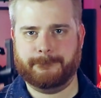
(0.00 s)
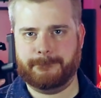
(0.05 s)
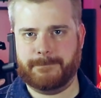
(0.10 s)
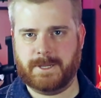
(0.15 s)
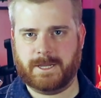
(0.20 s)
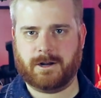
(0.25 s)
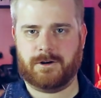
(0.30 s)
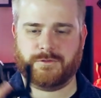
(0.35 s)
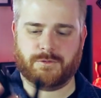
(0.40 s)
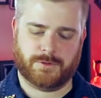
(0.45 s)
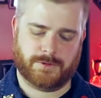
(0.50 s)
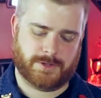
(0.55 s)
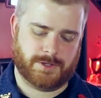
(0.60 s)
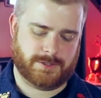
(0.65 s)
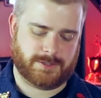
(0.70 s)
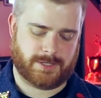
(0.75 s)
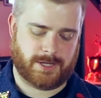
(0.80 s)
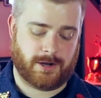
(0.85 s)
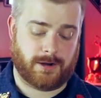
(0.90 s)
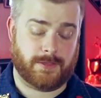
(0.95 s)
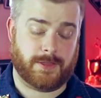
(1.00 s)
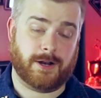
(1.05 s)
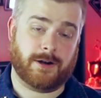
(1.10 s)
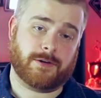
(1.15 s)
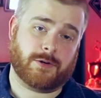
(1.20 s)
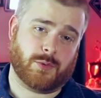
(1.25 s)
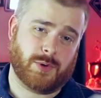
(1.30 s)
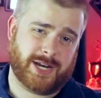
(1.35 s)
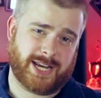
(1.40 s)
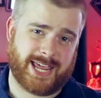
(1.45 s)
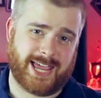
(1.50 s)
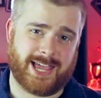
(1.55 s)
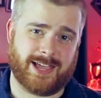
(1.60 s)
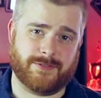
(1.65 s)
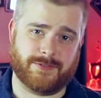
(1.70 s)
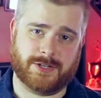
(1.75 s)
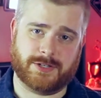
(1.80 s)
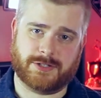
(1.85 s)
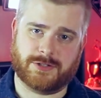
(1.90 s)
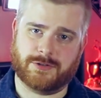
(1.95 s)
be careful with these. They are quite
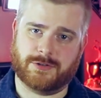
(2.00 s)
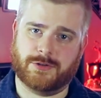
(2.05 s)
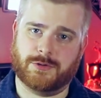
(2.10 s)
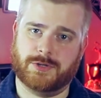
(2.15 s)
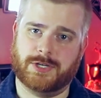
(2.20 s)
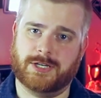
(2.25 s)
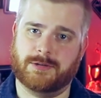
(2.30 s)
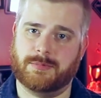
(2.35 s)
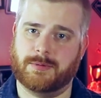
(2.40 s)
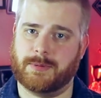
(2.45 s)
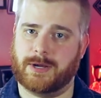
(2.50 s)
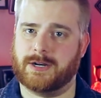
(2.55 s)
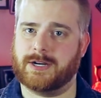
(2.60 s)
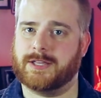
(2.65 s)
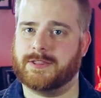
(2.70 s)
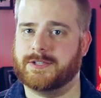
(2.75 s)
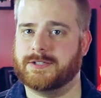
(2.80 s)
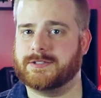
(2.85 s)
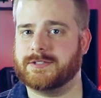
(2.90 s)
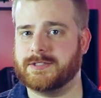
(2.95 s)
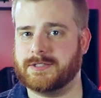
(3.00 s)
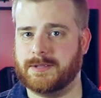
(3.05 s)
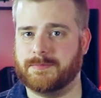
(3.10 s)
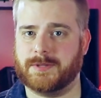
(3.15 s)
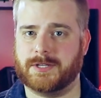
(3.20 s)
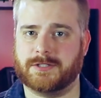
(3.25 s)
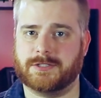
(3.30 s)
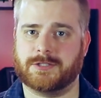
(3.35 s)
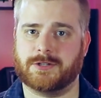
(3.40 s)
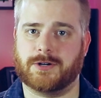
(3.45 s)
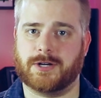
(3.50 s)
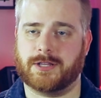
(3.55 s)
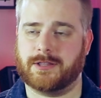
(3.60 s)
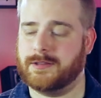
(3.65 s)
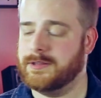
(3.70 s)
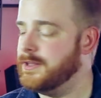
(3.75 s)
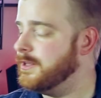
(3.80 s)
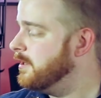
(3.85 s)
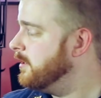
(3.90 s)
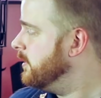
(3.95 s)
heavy too. You need to be mounting this to something sturdy.
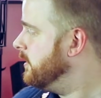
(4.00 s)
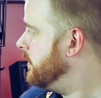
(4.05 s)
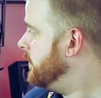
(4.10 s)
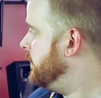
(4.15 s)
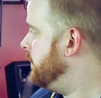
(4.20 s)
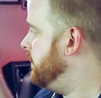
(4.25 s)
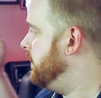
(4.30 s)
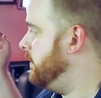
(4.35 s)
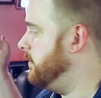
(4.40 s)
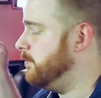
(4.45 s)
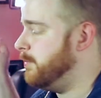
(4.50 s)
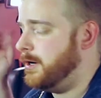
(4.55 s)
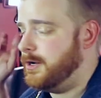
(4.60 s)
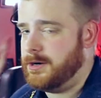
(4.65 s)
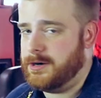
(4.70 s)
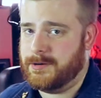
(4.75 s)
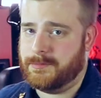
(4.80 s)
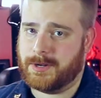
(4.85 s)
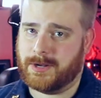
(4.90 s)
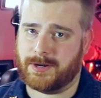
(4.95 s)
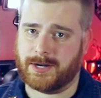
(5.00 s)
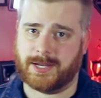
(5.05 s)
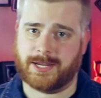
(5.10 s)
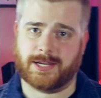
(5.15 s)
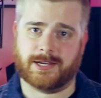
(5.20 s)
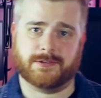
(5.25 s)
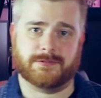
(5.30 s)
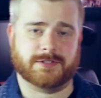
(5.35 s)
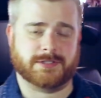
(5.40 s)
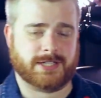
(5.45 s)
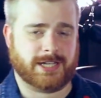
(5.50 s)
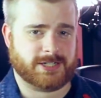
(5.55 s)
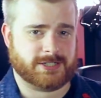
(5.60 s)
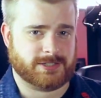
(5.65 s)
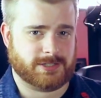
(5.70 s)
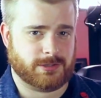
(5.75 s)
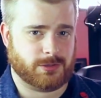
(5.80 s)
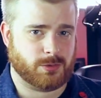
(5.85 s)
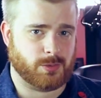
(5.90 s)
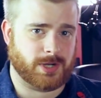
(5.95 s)
The monitor mount I have is
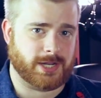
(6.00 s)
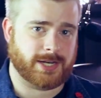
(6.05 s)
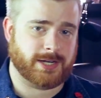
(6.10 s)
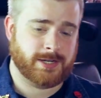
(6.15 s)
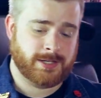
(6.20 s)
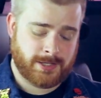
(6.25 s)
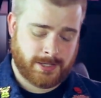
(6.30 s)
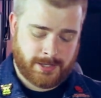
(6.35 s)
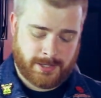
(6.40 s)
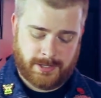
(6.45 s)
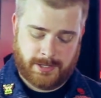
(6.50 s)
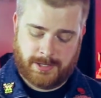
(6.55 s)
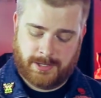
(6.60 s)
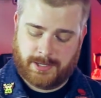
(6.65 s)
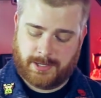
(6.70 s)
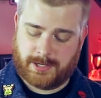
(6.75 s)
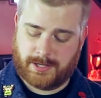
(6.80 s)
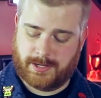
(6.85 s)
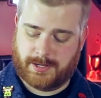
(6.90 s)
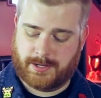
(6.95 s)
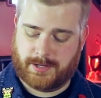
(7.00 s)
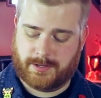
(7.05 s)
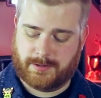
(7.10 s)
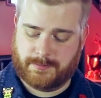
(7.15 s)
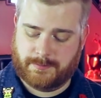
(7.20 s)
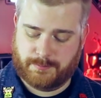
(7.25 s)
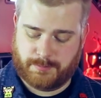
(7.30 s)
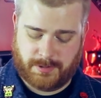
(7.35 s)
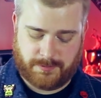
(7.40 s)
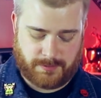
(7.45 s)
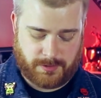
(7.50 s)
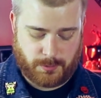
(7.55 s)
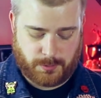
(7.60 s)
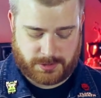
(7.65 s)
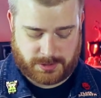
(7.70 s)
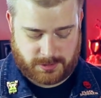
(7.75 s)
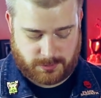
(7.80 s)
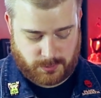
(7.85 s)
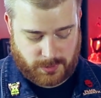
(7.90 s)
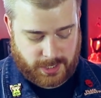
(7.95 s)
actually quite beefy,
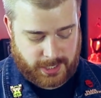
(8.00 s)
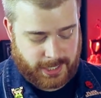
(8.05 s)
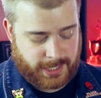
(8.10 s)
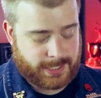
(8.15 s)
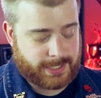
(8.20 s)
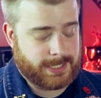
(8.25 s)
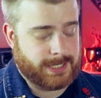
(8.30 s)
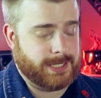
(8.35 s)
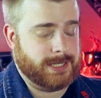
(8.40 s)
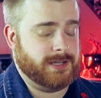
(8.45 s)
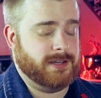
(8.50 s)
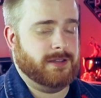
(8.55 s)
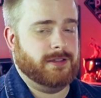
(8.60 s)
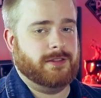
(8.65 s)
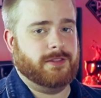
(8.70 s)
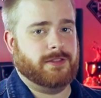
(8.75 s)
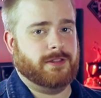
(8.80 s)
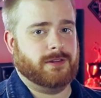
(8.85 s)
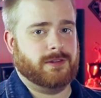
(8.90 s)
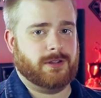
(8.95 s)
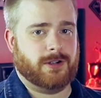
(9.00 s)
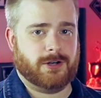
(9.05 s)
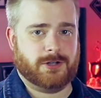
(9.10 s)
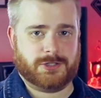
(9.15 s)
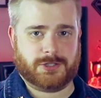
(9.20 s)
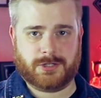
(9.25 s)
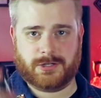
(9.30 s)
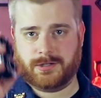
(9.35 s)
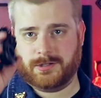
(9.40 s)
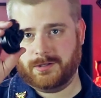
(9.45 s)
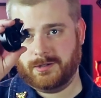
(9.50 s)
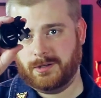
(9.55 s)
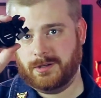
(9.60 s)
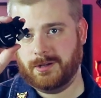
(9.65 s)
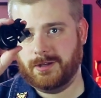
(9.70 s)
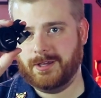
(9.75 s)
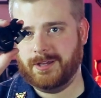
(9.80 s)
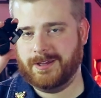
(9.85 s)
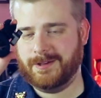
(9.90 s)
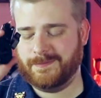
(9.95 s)
which is why I need the larger
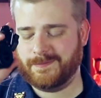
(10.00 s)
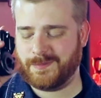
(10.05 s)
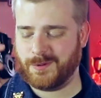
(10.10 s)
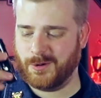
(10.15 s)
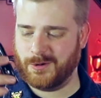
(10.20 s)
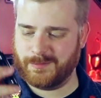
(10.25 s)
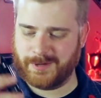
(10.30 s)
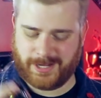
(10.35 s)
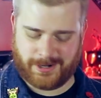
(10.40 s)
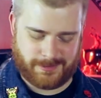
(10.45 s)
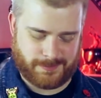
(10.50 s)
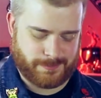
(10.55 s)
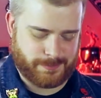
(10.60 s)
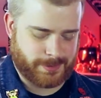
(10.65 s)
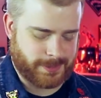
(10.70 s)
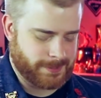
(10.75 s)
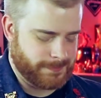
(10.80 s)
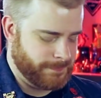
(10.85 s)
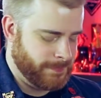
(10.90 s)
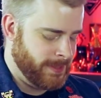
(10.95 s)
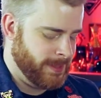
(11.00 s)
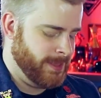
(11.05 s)
pole mount, but